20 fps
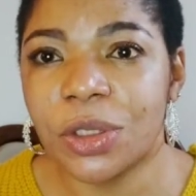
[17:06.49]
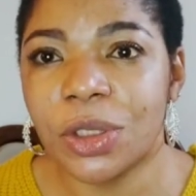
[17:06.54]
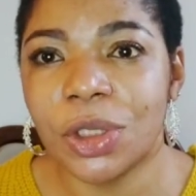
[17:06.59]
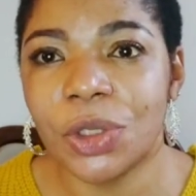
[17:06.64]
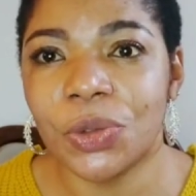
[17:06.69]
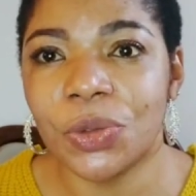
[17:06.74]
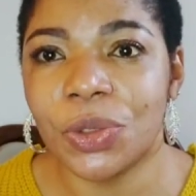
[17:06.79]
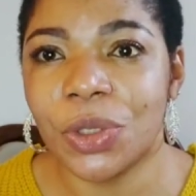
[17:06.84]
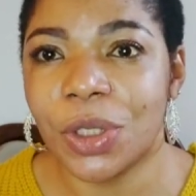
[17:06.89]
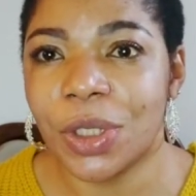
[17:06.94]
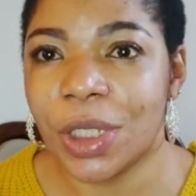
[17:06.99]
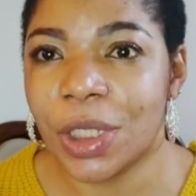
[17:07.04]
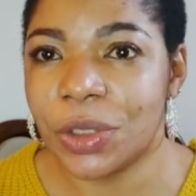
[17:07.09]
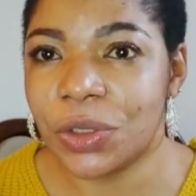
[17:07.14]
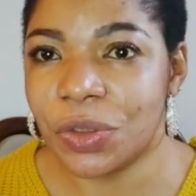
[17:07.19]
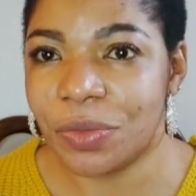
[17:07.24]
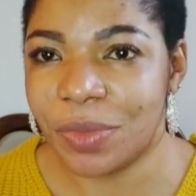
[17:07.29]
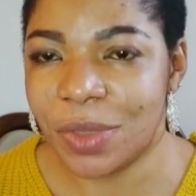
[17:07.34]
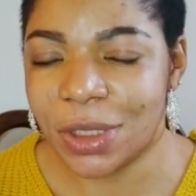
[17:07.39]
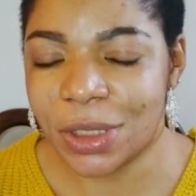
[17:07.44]
you will not get
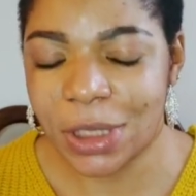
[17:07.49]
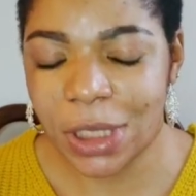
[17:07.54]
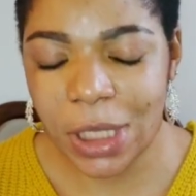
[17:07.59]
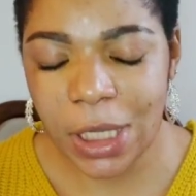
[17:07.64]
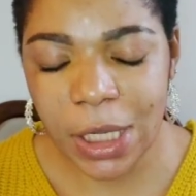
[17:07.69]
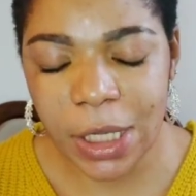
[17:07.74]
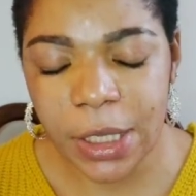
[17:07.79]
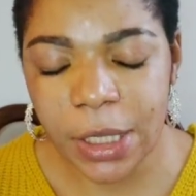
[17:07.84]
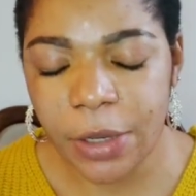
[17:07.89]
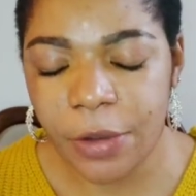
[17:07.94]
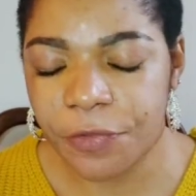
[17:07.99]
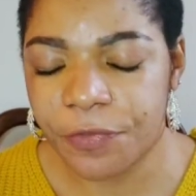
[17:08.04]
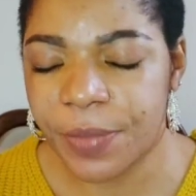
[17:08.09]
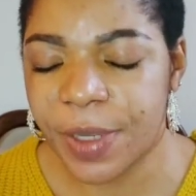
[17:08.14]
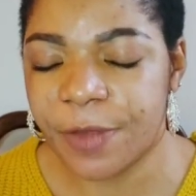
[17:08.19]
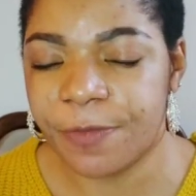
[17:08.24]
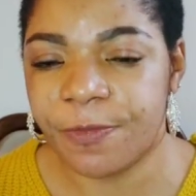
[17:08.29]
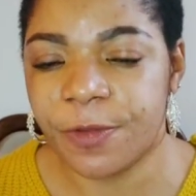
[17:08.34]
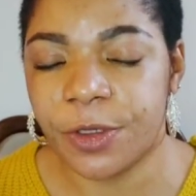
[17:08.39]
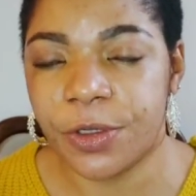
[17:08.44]
to miss any of
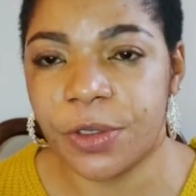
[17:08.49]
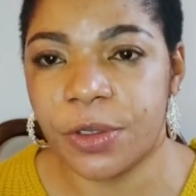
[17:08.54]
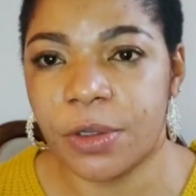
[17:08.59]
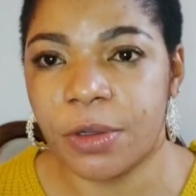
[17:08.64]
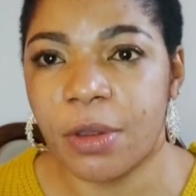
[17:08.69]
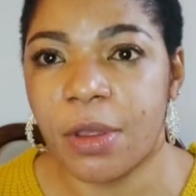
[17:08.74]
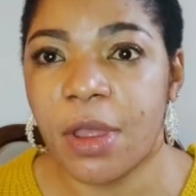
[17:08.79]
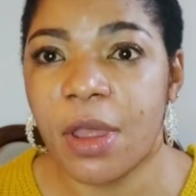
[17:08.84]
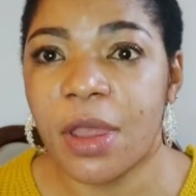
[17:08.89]
my video.